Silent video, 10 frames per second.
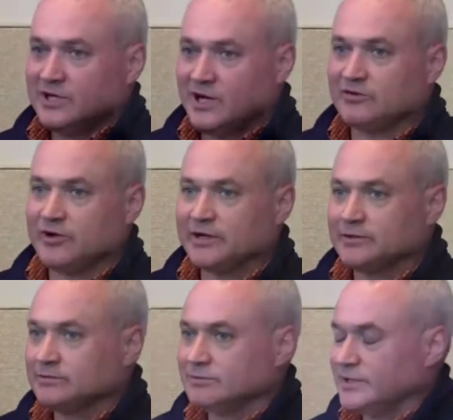
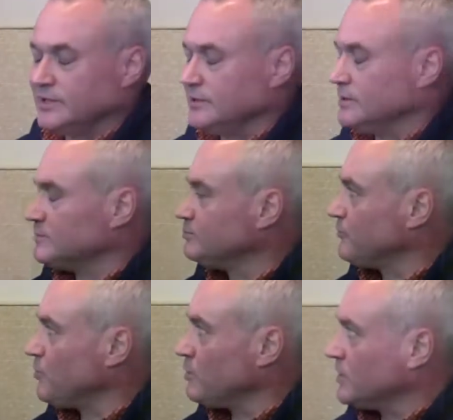contractor and
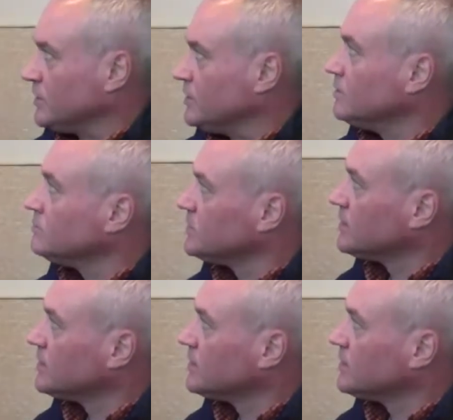form cleanup.